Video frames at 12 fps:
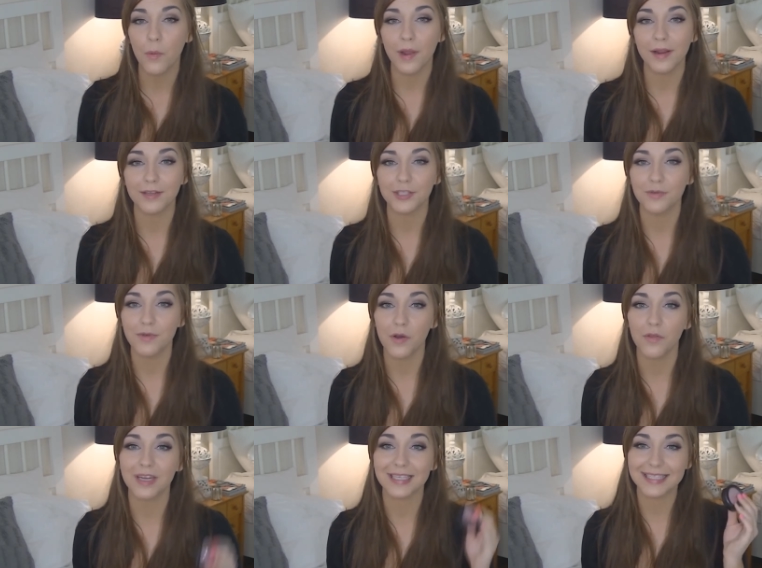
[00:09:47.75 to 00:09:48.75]
whereas you
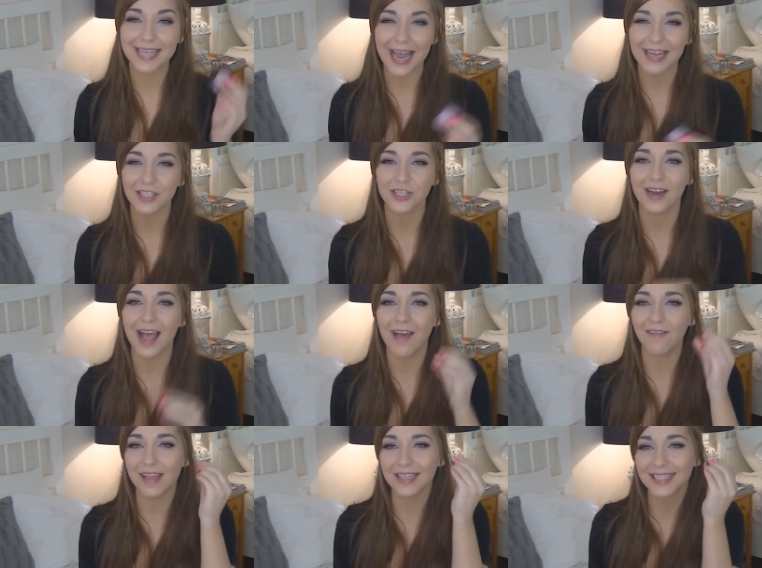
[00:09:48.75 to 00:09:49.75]
know that a satin's going to
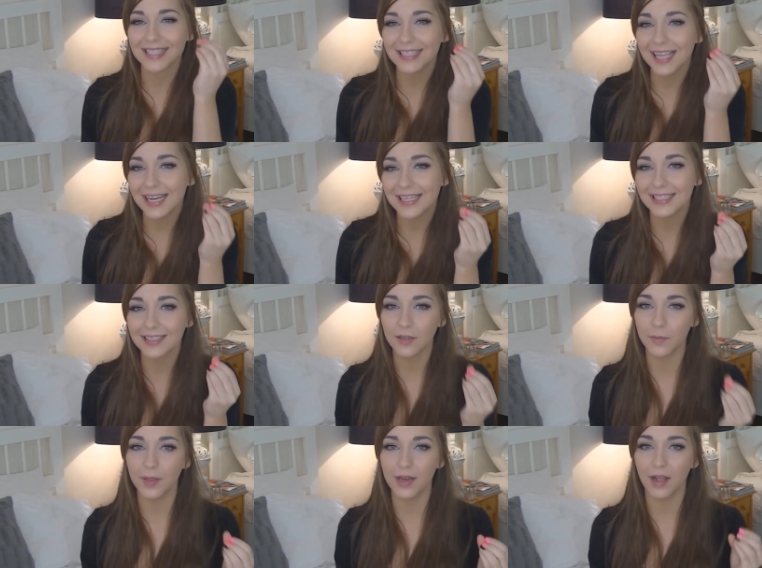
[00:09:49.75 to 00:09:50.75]
have that slightest
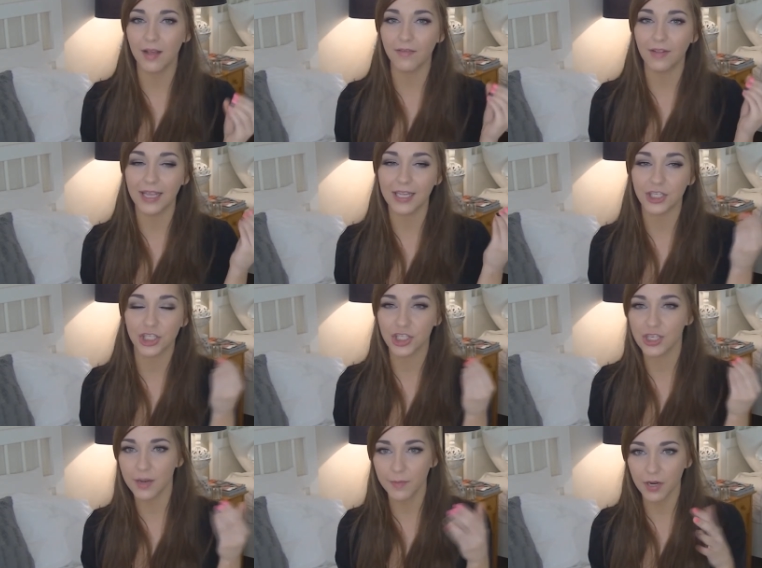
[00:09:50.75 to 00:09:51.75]
little bit of like
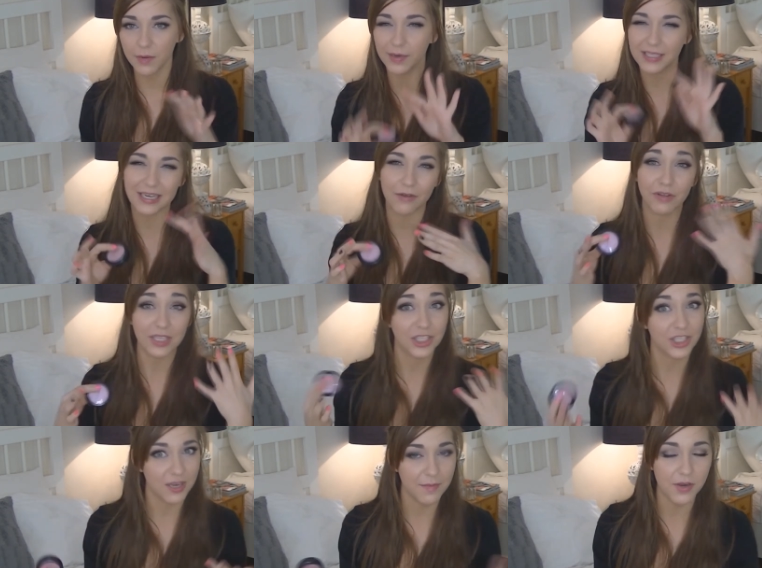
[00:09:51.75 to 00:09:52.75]
shimmer, but it's not really
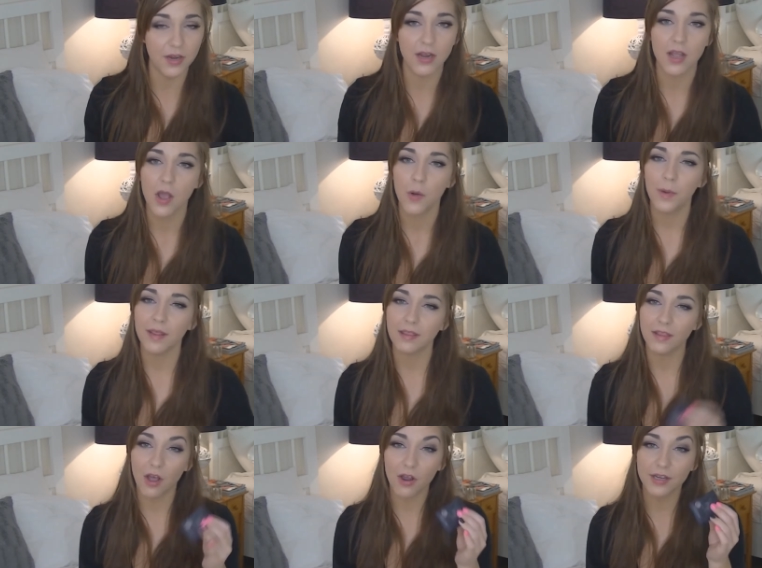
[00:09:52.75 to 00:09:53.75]
shimmer. With
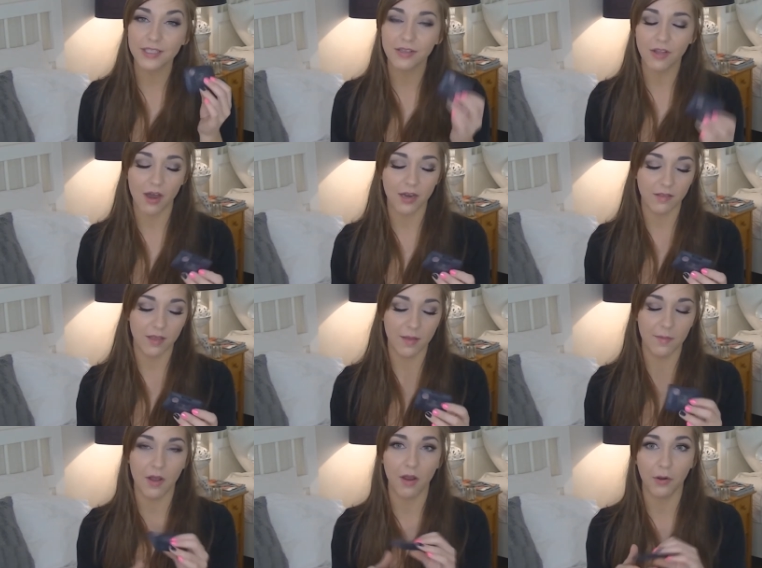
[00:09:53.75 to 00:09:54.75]
NARS, a lot of
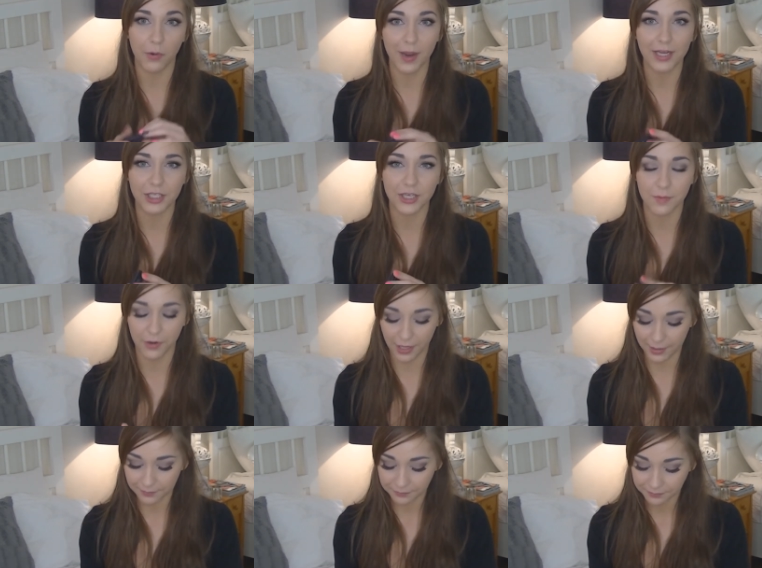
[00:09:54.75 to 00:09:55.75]
them are quite
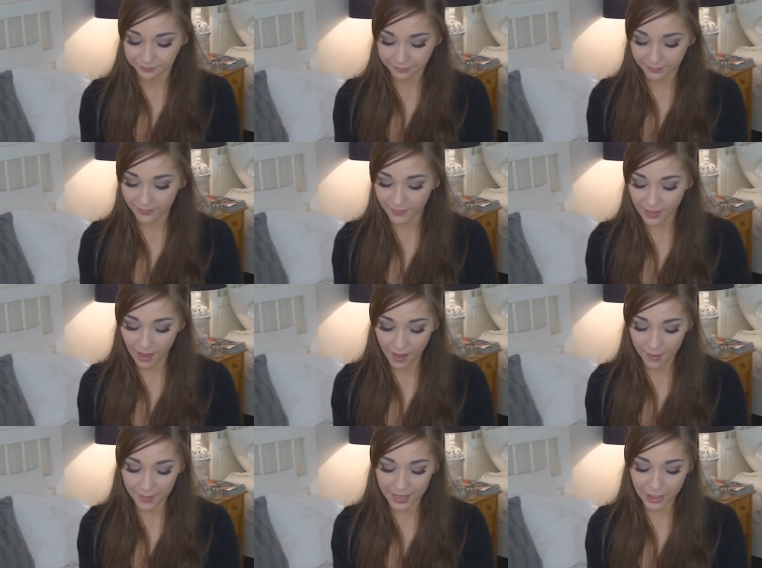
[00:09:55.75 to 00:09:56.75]
shimmery.
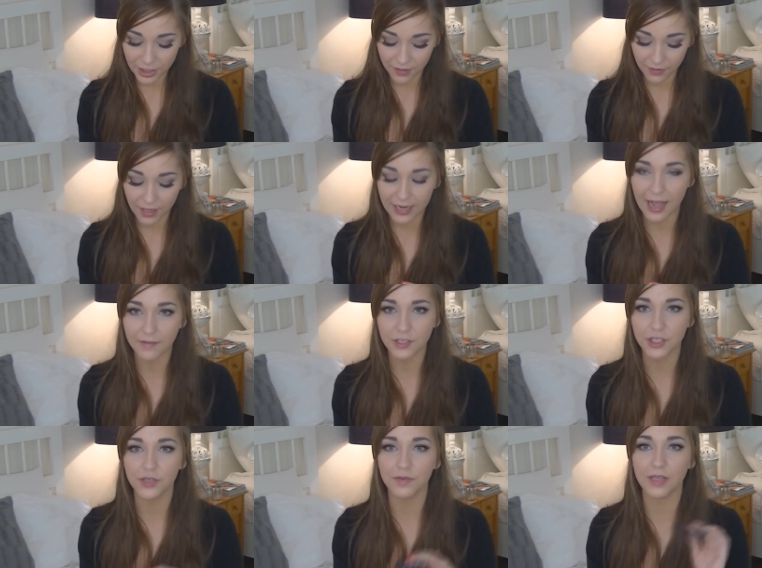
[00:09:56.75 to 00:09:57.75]
In general, I'd have
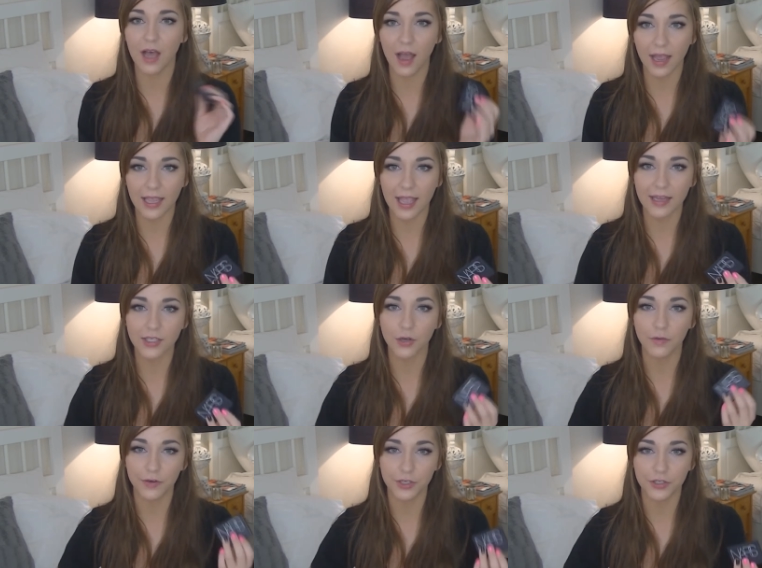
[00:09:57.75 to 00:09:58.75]
to choose high-end
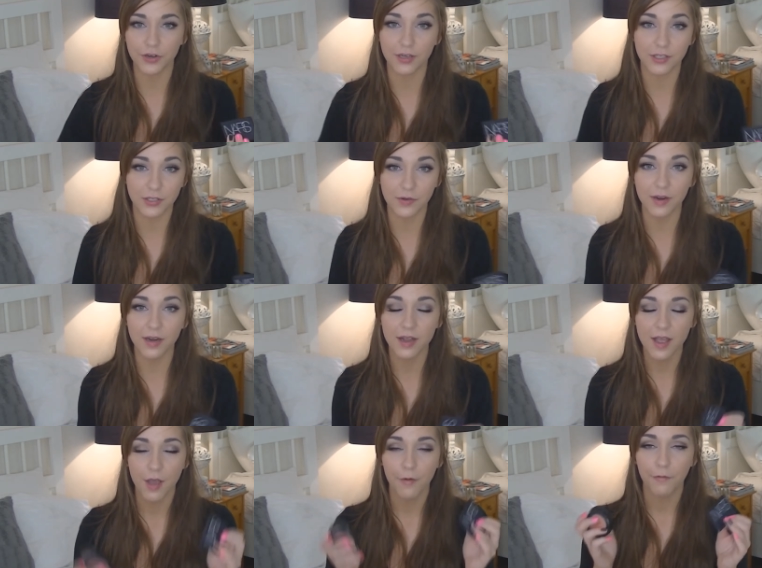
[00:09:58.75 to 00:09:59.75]
over drugstore
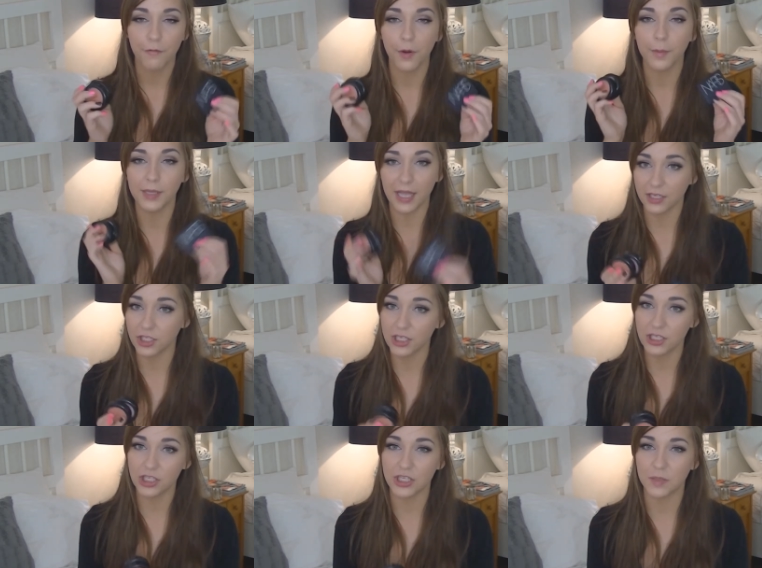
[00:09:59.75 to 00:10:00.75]
for
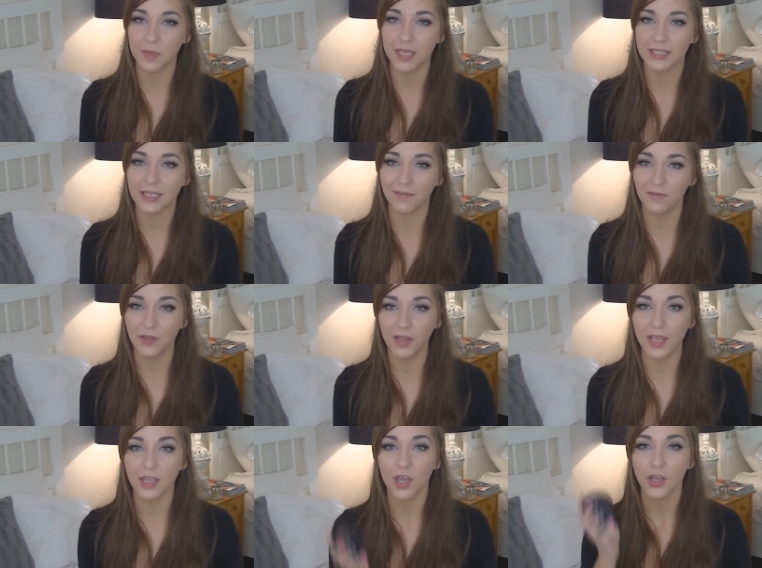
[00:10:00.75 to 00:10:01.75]
blushes, just because I feel
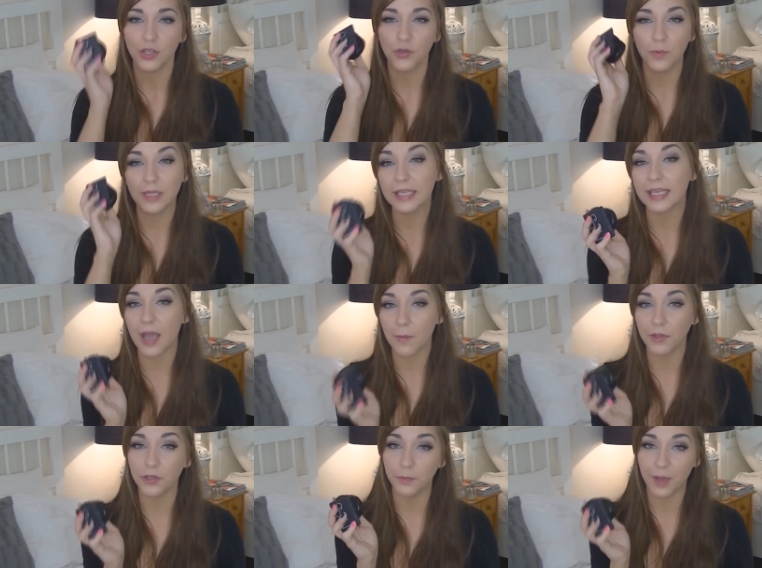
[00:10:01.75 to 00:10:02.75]
like you really get
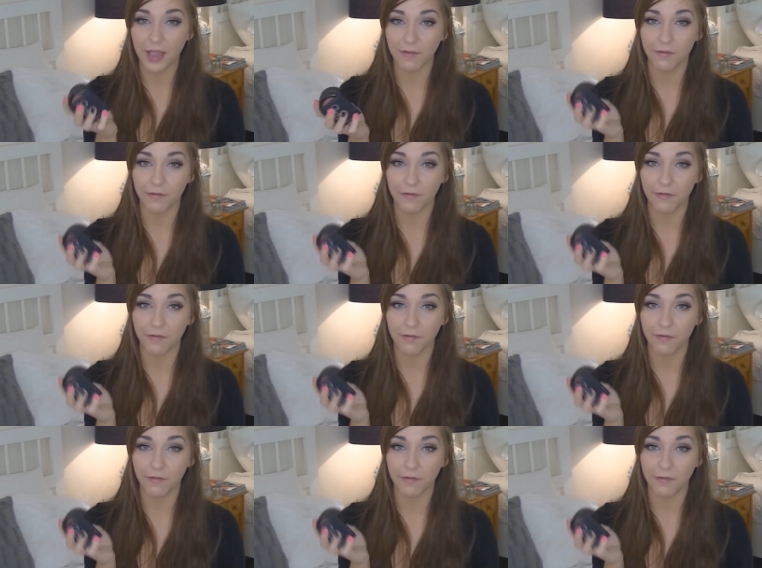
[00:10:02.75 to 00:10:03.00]
what you pay